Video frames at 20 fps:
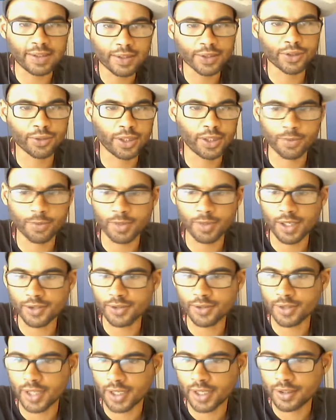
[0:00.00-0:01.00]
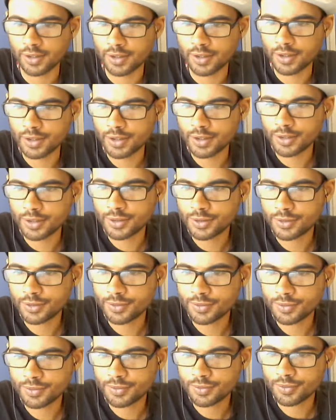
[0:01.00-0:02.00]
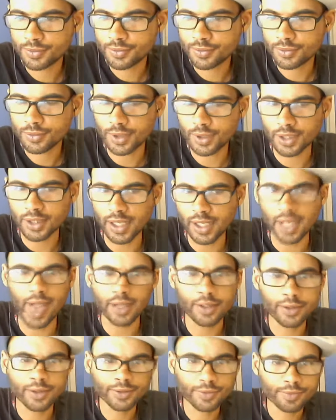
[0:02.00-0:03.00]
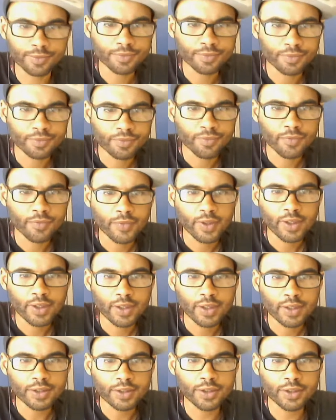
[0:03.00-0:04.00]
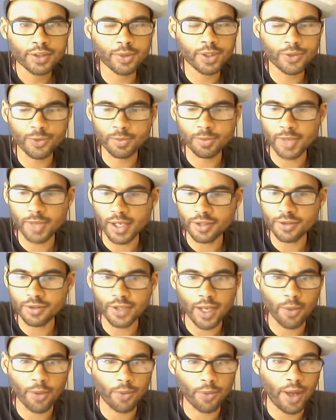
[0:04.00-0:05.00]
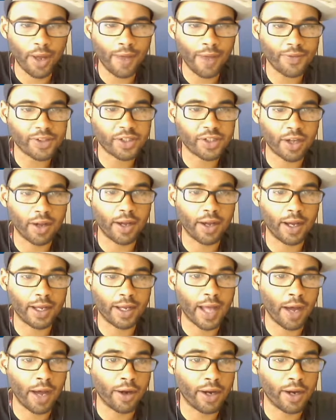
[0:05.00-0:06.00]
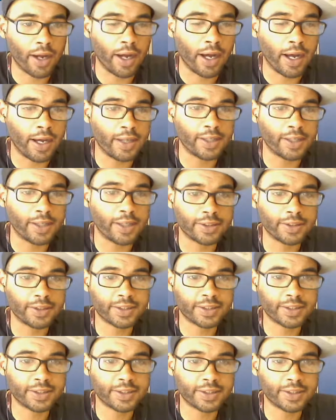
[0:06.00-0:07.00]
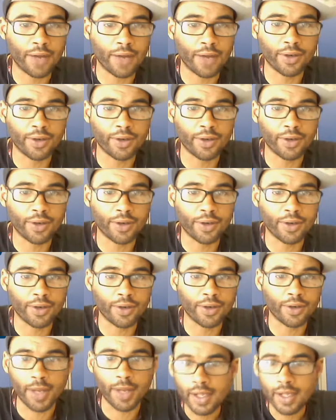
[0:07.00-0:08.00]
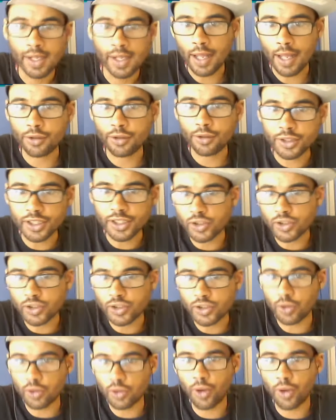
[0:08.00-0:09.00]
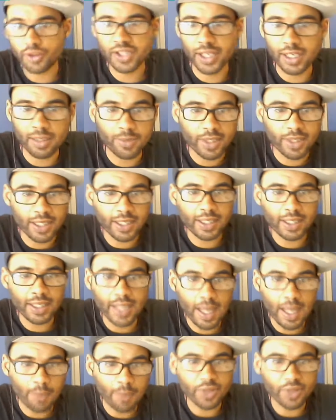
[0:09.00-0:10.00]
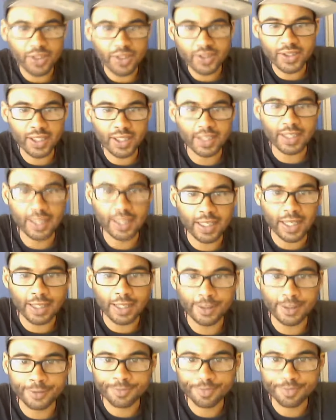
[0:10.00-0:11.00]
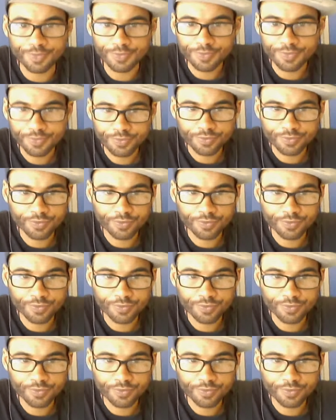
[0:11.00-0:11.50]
So 2 weeks from yesterday. But yeah, 2 weeks from yesterday, we'll have the scouting combine at Lucas Oil Stadium in Indianapolis, Indiana.